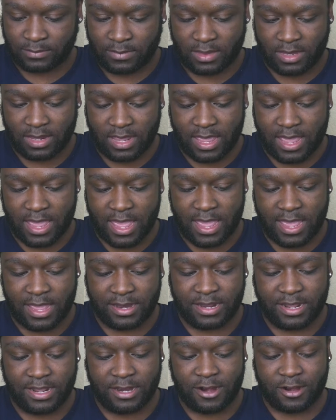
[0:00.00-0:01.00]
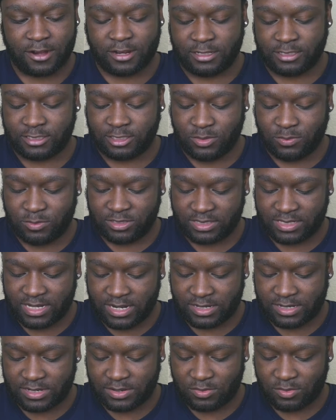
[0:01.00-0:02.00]
And in our consumer
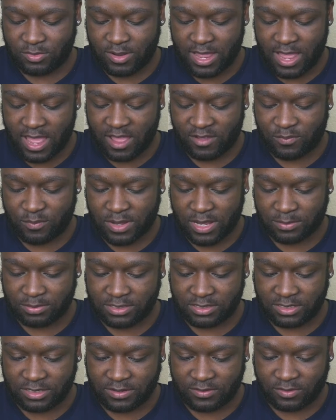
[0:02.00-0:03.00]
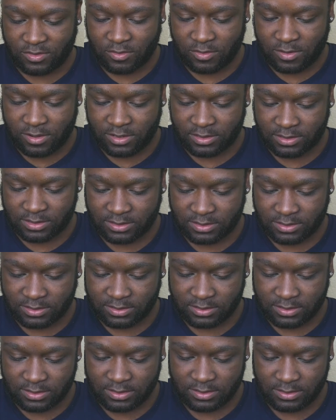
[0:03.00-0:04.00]
sector, we'll have Pepsi, of course.
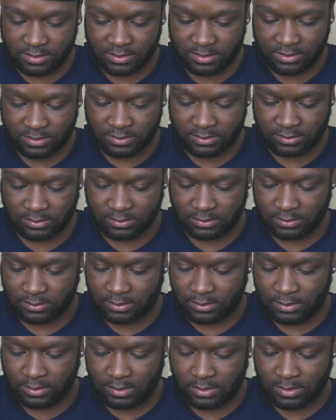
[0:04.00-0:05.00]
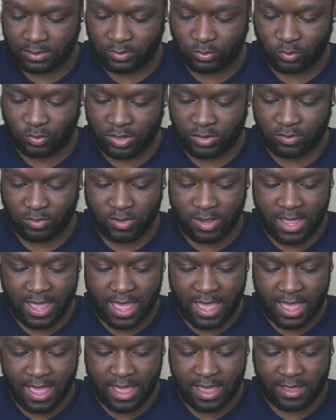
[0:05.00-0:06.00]
We will
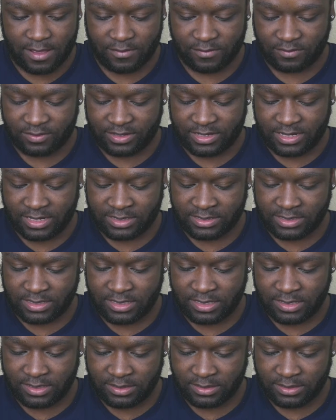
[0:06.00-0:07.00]
have Disney.